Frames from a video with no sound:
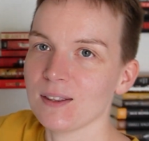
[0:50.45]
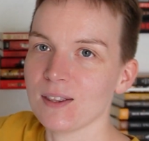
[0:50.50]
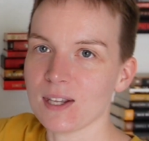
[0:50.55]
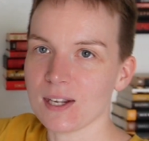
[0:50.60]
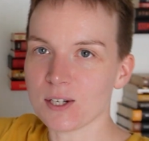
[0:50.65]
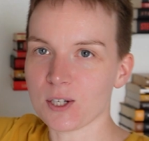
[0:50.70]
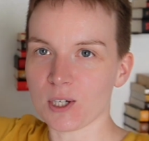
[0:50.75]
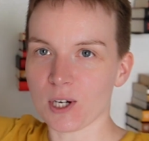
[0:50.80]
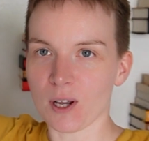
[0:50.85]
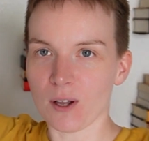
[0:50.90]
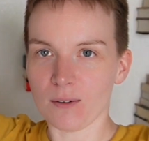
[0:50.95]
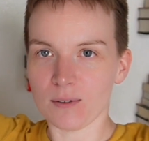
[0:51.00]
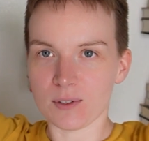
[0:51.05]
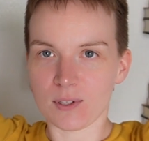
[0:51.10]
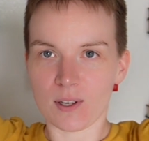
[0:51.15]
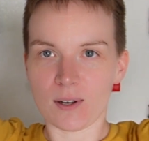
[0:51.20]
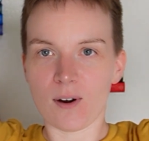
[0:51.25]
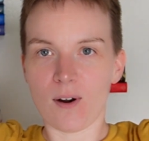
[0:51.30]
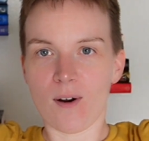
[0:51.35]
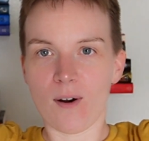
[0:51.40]
the shelves
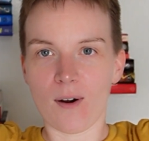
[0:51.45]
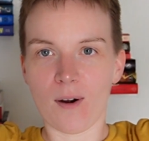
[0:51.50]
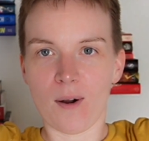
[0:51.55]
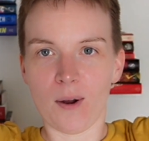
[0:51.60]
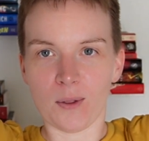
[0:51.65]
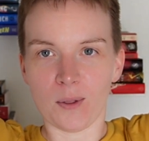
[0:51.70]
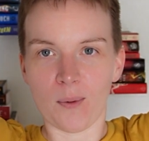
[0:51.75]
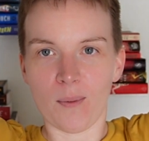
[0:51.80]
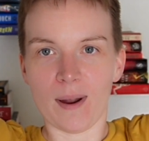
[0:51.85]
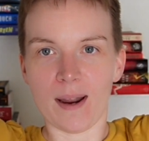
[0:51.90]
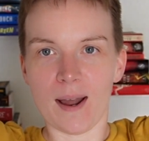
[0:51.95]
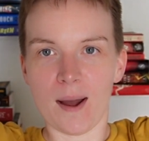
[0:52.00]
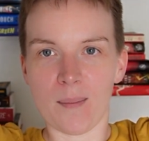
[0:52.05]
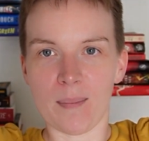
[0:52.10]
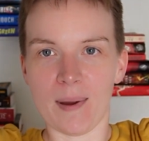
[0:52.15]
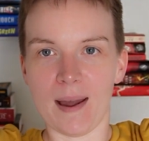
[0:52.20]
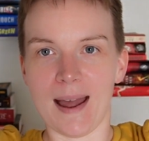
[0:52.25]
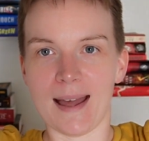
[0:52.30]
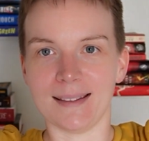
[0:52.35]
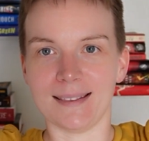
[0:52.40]
that are all the way
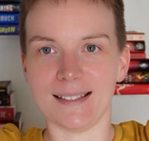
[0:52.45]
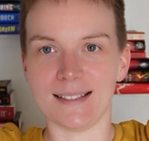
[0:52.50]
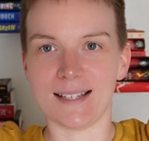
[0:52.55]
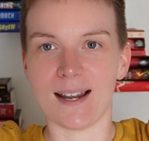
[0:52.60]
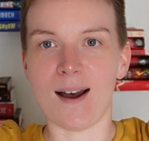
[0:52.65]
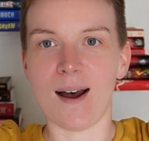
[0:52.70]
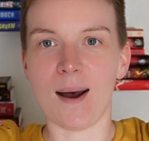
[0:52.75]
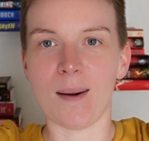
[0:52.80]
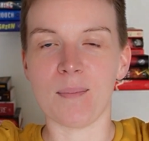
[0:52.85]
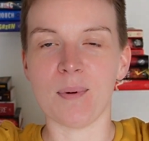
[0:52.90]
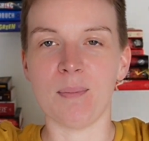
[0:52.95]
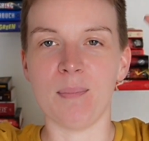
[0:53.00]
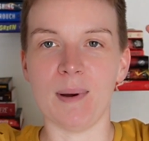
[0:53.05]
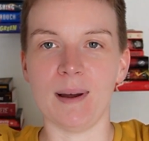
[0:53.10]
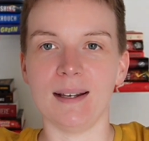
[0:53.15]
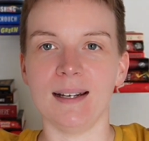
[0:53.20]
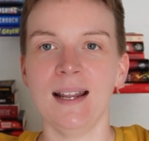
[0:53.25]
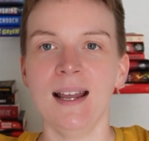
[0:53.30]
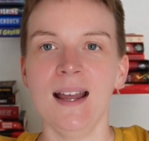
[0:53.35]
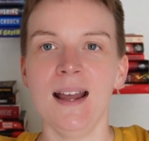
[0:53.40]
up at the top,
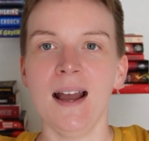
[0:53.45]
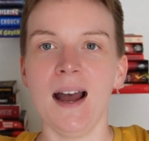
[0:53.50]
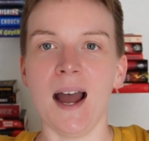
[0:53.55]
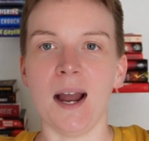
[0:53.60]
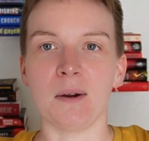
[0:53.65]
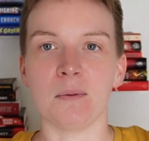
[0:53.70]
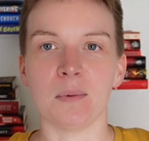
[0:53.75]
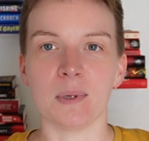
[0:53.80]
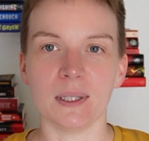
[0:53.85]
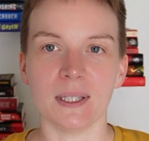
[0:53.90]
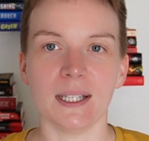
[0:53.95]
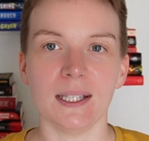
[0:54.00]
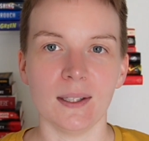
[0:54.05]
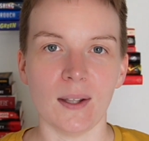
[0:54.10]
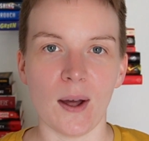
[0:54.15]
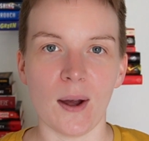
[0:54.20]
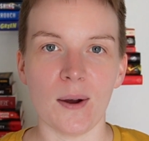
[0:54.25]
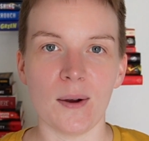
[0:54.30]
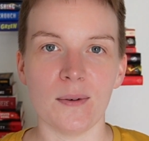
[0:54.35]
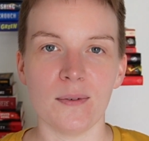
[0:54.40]
but I really
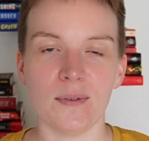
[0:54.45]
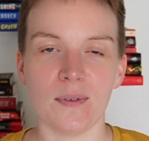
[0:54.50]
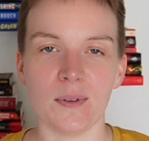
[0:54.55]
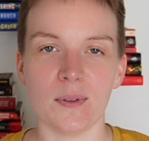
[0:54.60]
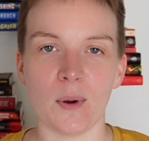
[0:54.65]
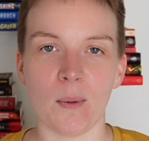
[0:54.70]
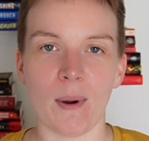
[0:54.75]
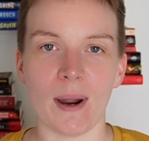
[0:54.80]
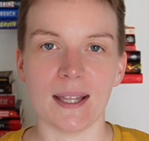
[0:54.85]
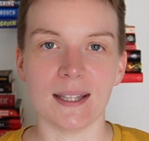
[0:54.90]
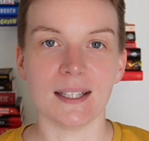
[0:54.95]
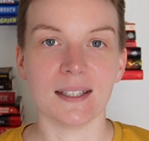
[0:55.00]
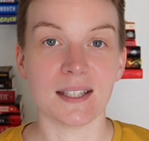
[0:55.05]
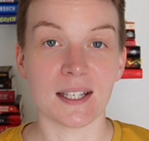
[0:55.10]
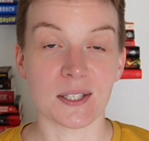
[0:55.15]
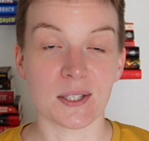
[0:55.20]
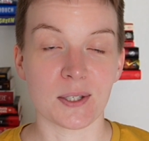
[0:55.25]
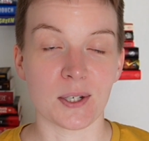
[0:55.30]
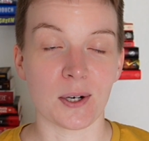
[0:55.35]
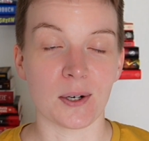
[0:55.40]
love the way that
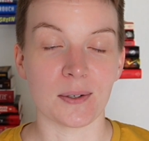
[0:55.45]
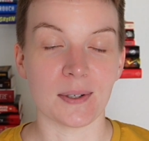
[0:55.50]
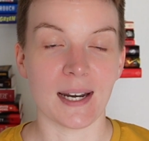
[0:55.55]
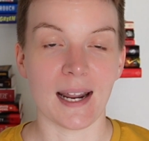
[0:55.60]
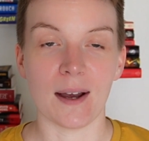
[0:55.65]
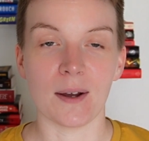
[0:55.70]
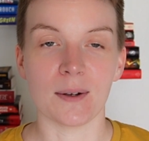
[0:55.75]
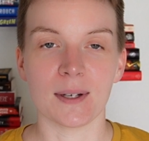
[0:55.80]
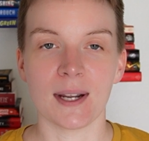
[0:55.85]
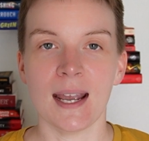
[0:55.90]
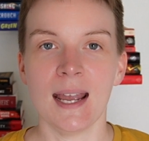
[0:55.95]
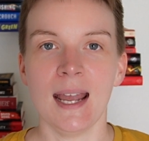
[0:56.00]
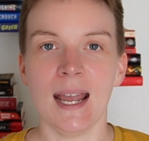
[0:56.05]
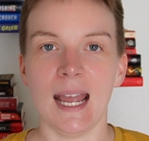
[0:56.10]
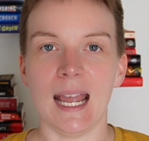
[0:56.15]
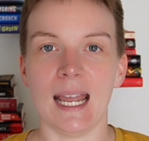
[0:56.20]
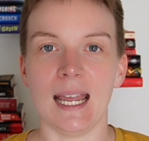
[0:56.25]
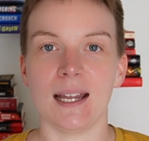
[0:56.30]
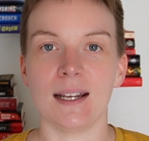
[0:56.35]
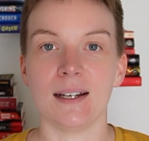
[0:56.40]
this turned out,
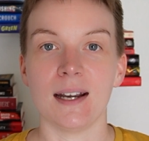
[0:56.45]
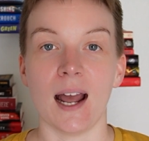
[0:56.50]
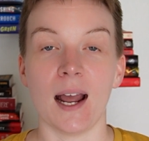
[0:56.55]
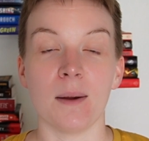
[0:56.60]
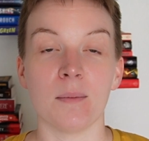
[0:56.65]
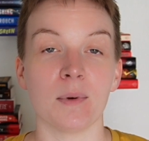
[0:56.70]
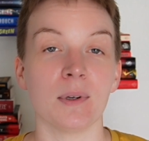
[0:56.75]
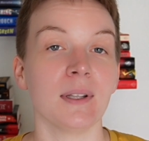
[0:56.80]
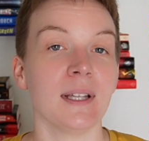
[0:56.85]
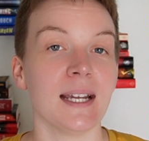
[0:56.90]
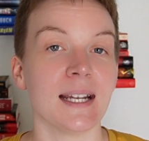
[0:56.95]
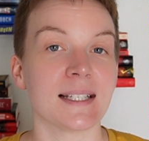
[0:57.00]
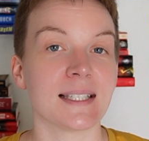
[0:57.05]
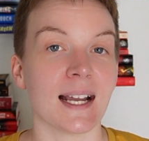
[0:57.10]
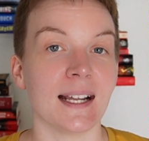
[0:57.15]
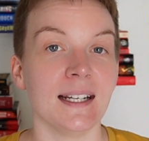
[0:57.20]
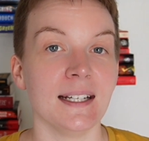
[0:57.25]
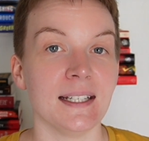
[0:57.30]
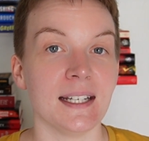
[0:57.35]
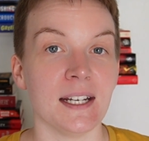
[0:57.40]
and I'm really
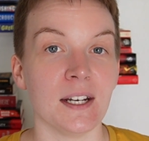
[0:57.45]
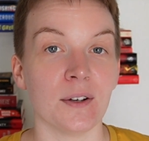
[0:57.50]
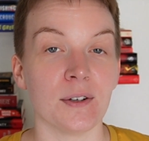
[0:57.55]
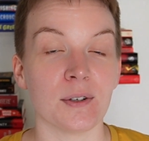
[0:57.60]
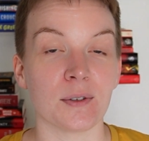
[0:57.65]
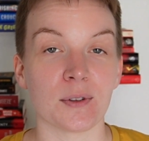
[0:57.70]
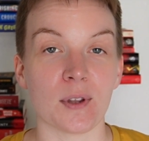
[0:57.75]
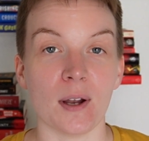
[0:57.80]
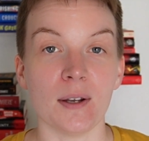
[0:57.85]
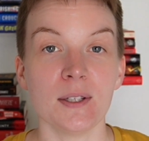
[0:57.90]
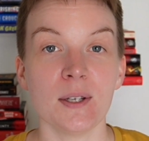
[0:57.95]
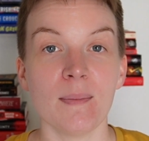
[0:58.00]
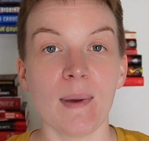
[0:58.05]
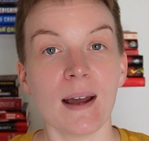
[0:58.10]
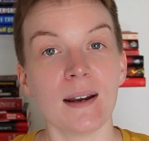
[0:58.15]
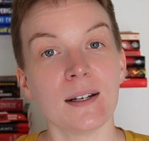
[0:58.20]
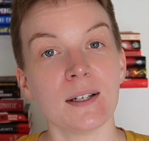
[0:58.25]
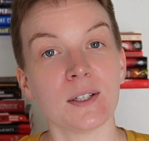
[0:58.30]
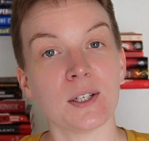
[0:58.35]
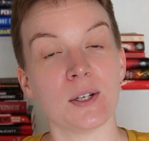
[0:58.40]
excited to hear your thoughts
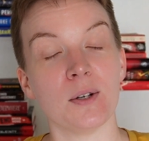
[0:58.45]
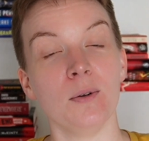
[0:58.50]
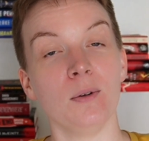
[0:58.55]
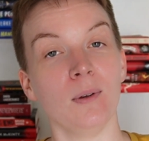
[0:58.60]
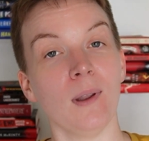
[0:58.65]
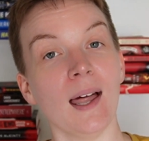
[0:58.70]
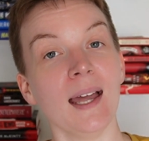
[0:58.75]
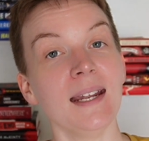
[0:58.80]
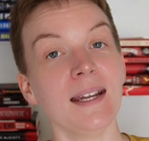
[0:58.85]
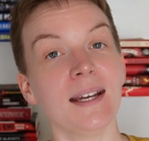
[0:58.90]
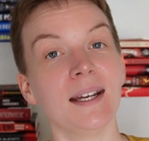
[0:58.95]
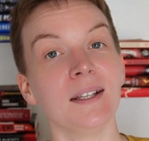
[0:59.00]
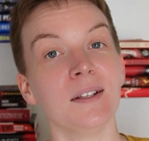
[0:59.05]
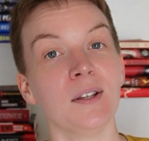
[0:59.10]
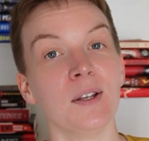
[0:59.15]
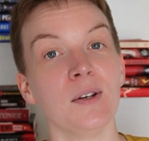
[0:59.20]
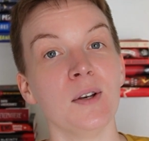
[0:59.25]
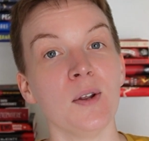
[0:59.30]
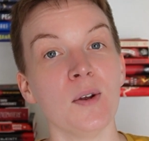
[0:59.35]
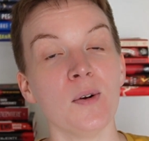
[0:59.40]
about it. Do you like
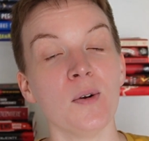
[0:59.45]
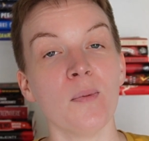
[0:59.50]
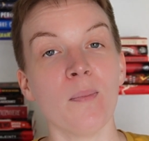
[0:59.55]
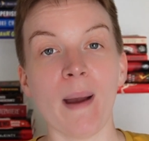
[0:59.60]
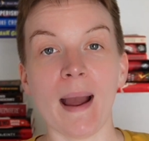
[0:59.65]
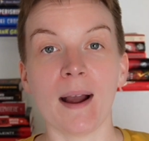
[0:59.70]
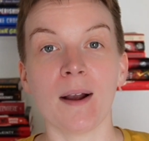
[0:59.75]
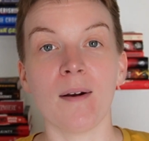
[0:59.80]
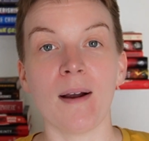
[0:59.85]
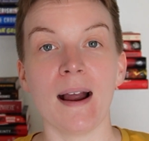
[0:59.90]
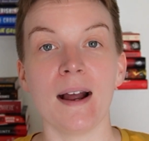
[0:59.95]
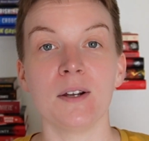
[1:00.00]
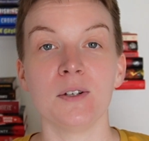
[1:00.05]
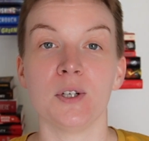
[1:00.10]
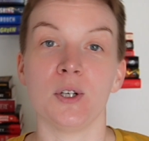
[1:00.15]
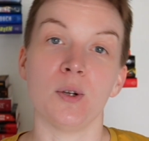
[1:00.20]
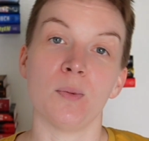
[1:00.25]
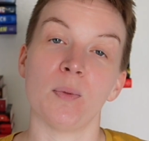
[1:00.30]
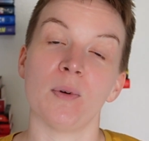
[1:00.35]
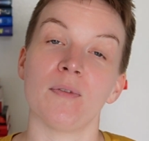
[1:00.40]
the new background?
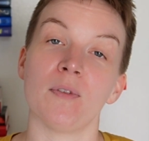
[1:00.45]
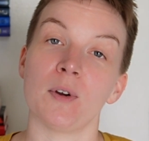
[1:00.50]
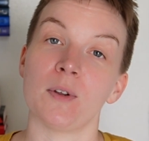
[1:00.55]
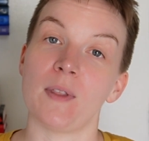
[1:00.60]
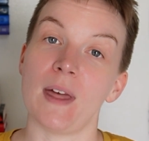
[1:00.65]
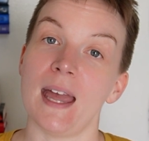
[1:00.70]
Do you prefer the